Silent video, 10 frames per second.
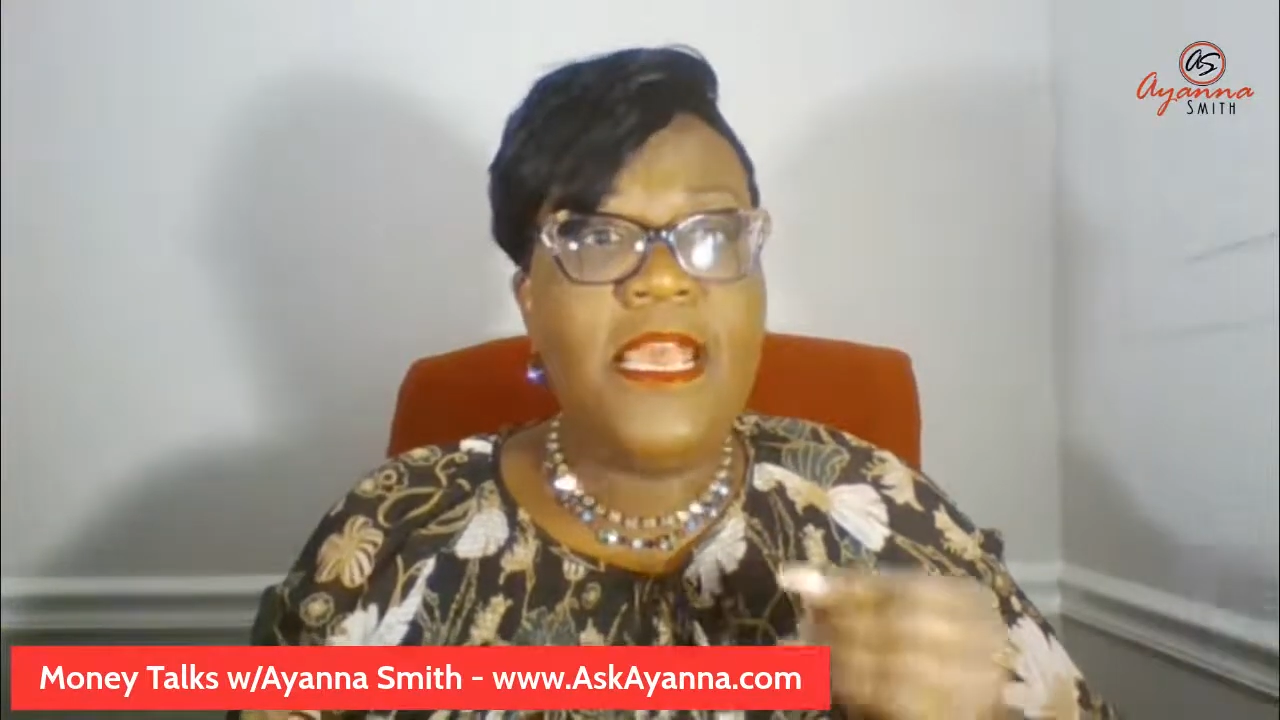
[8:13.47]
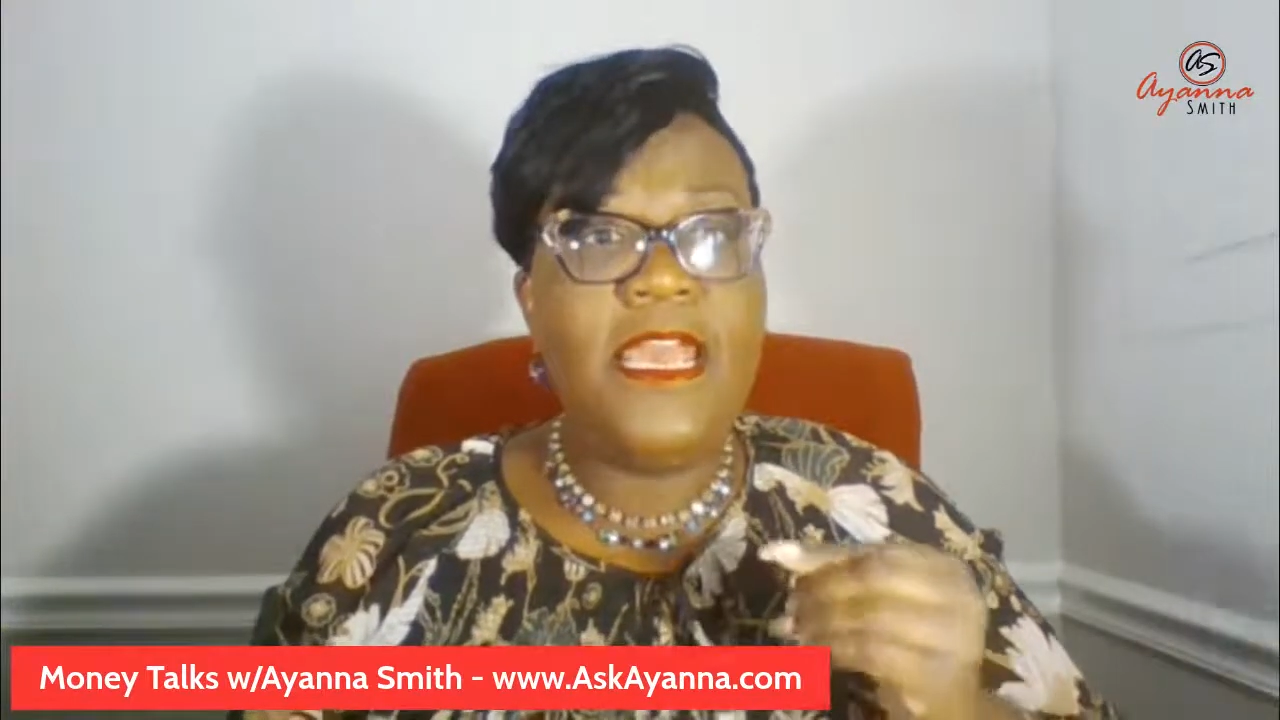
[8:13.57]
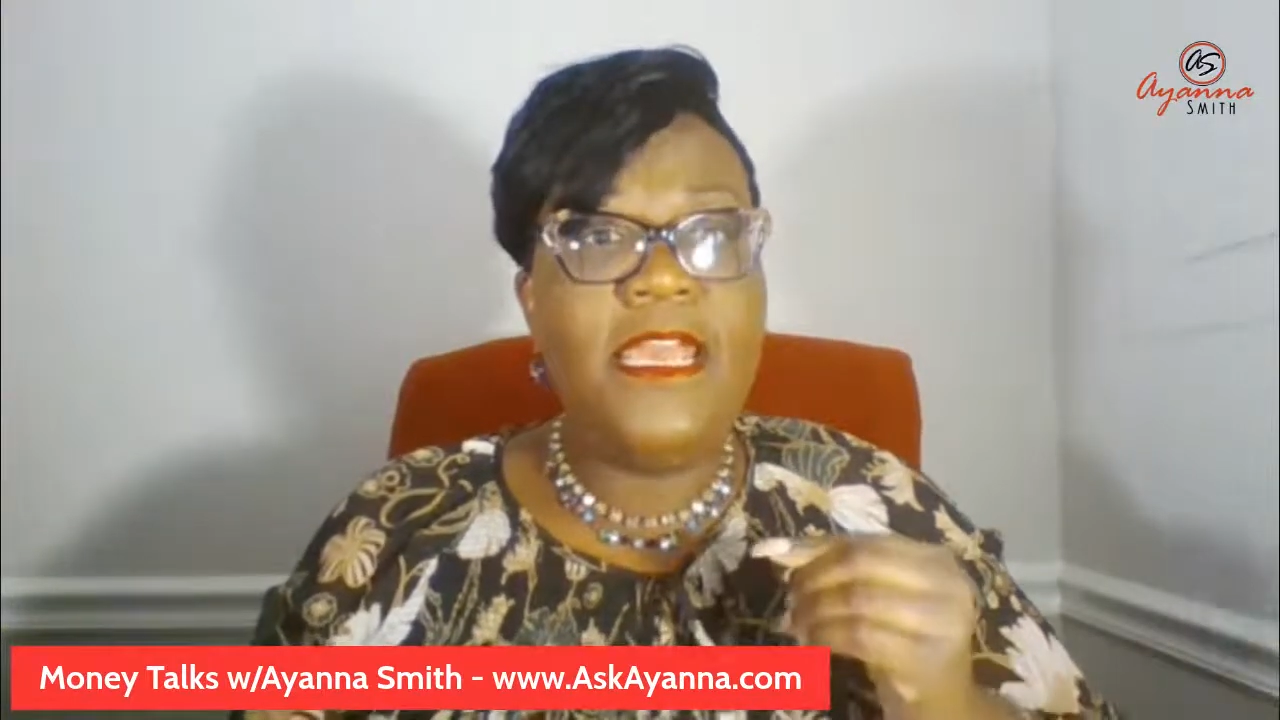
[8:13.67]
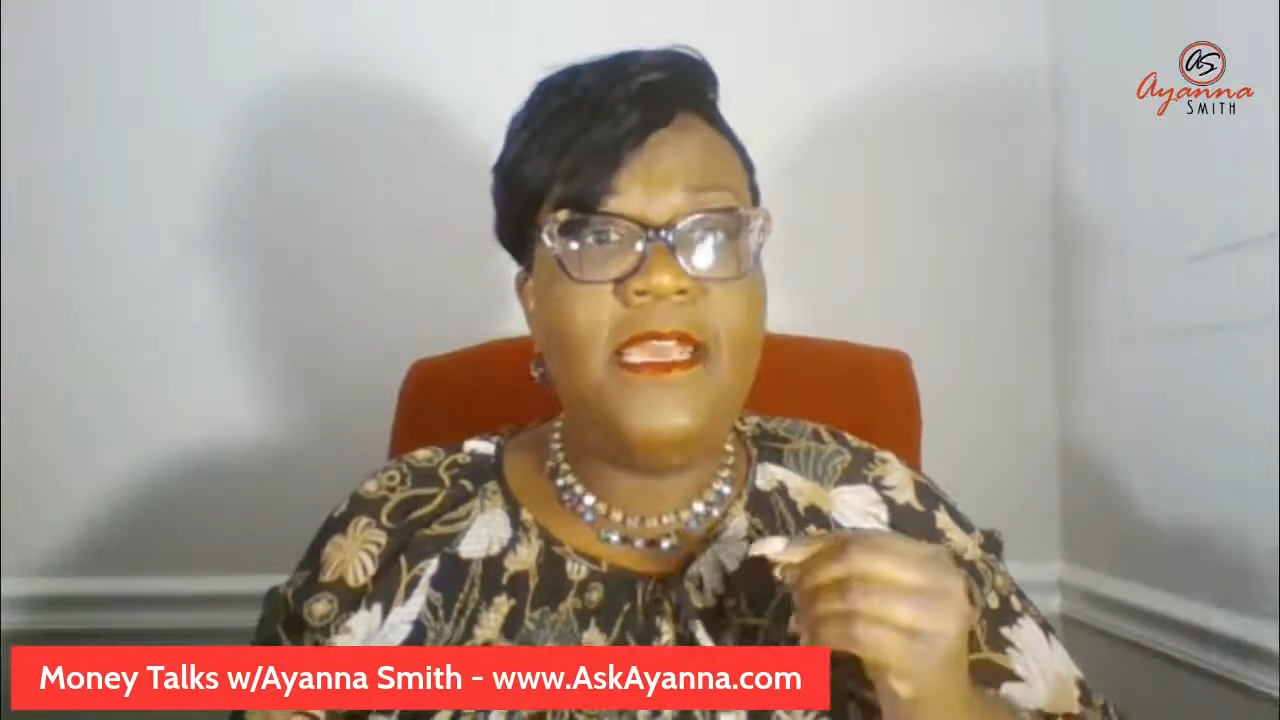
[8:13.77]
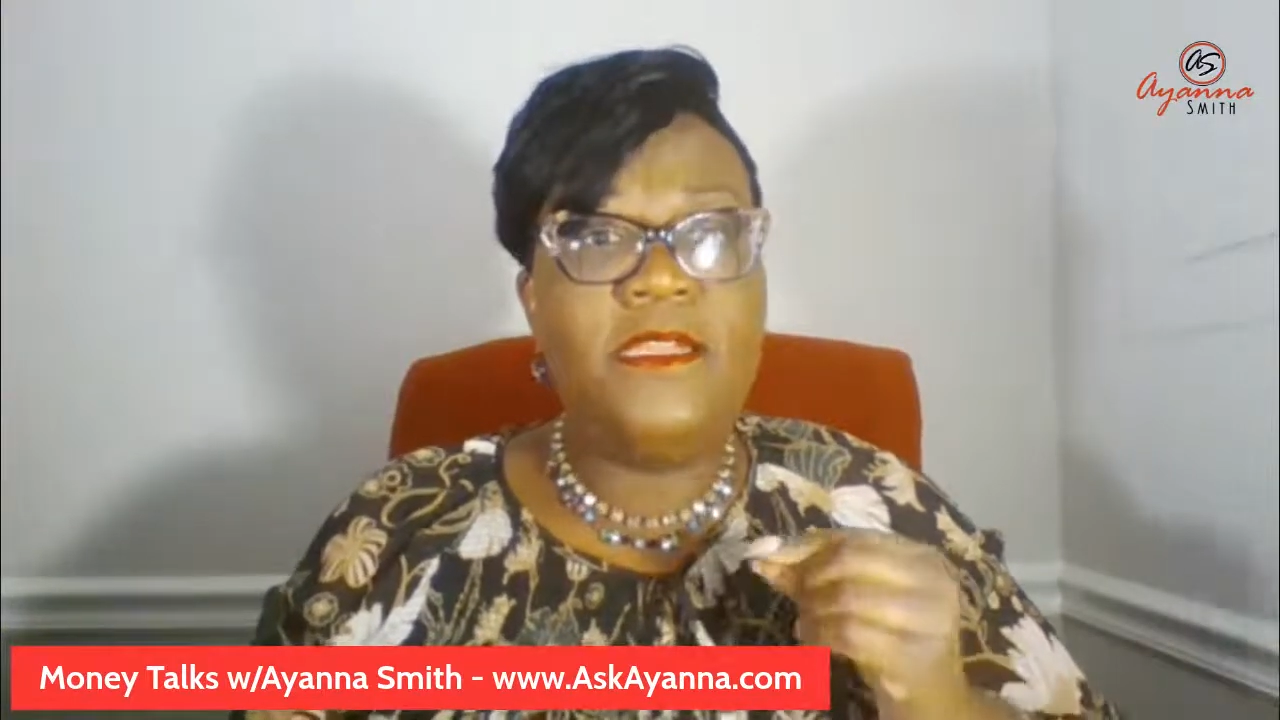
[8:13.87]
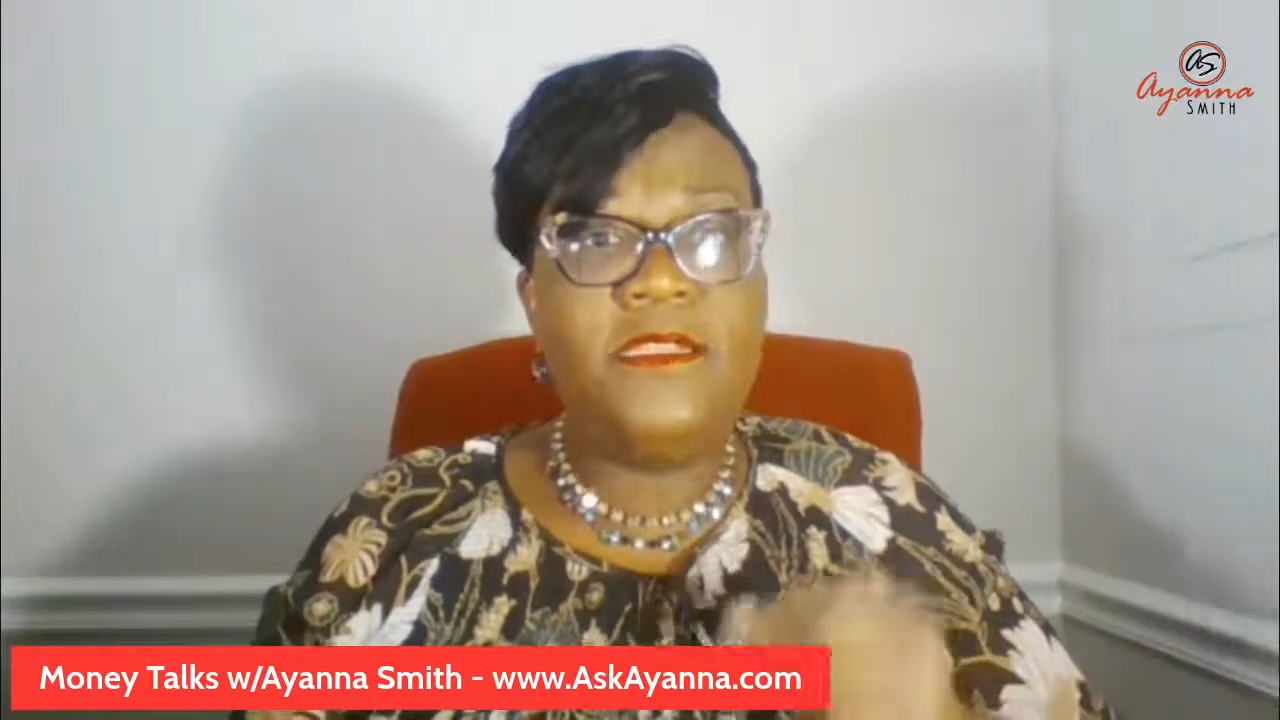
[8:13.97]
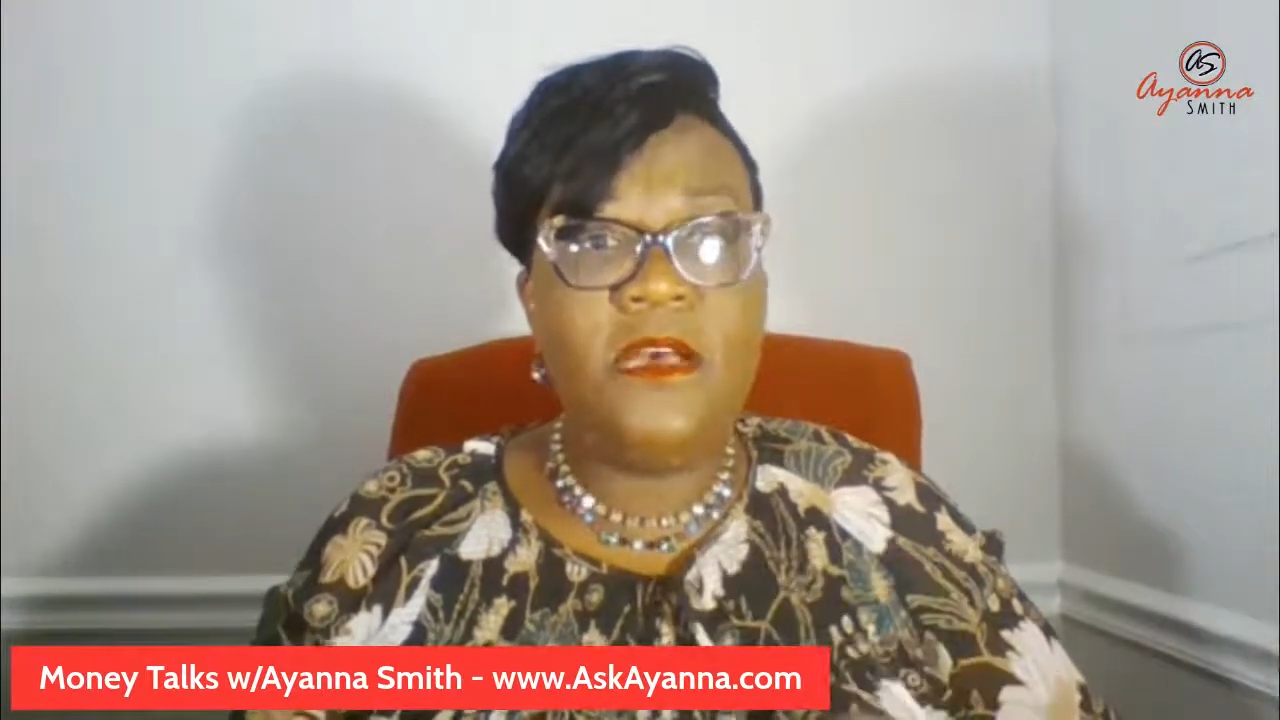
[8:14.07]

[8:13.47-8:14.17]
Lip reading: and